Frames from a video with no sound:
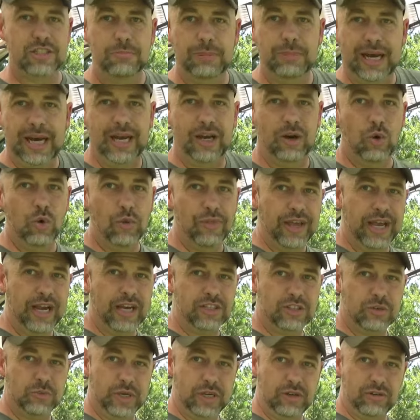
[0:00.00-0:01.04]
to buy a whole
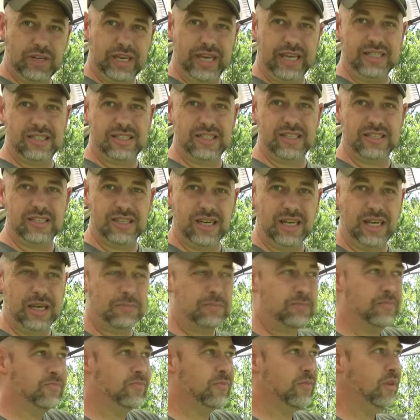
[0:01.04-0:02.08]
thousand round case at a
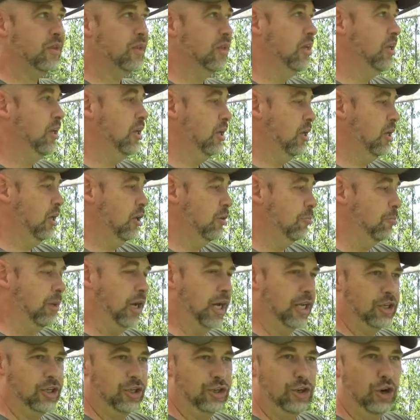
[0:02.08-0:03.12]
time,
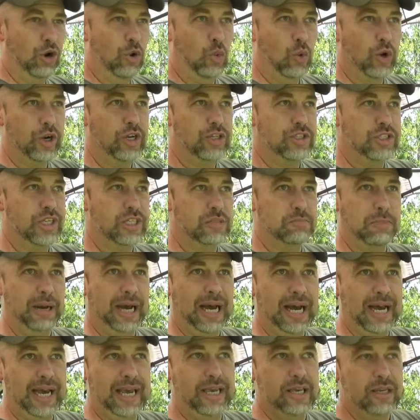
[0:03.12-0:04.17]
but you don't want to just
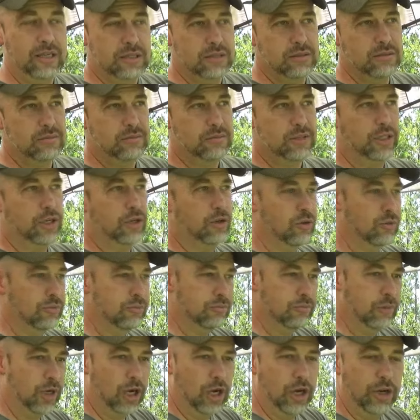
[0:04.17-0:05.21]
buy you know,
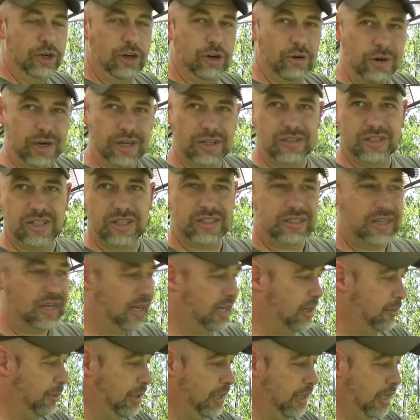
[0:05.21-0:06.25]
100 rounds at a
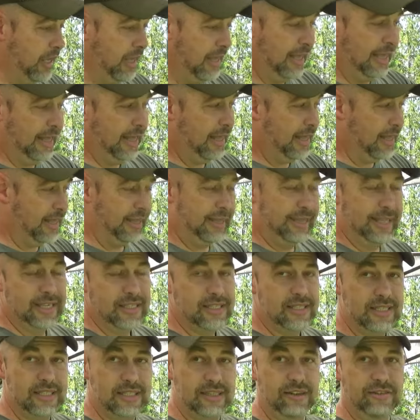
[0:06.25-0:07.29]
time,
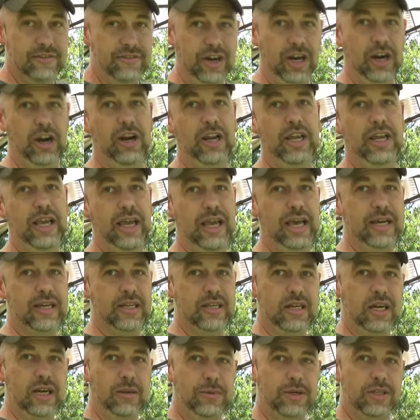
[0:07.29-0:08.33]
this is a very
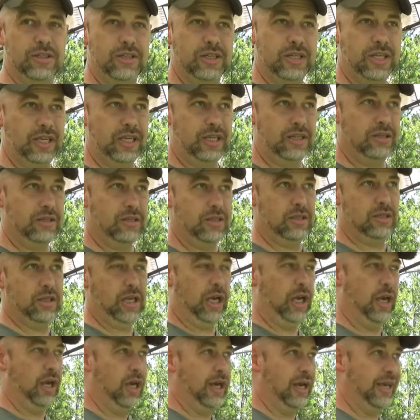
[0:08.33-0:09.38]
economically
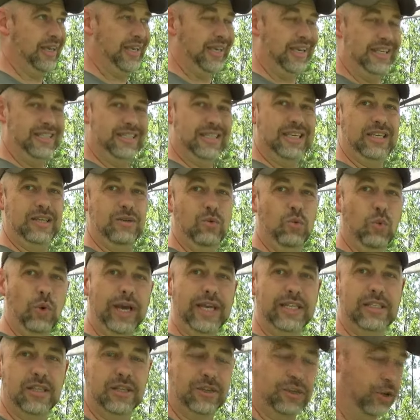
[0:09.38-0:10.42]
uh, easy
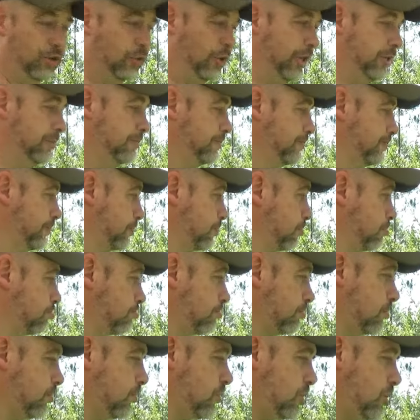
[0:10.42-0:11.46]
way to do it.
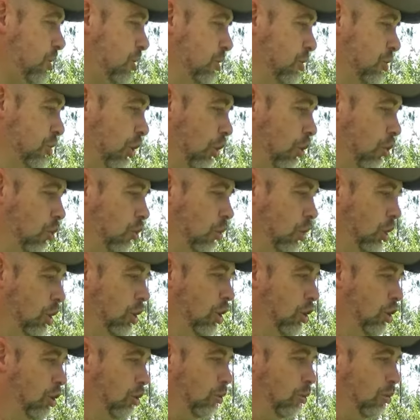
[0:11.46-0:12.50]
So
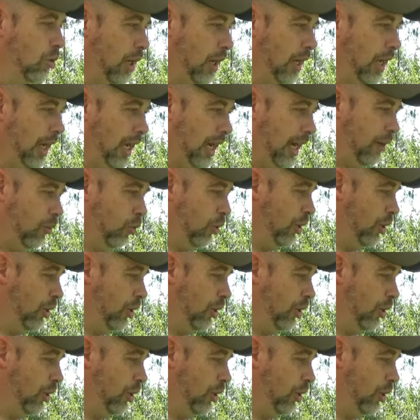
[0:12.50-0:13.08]
I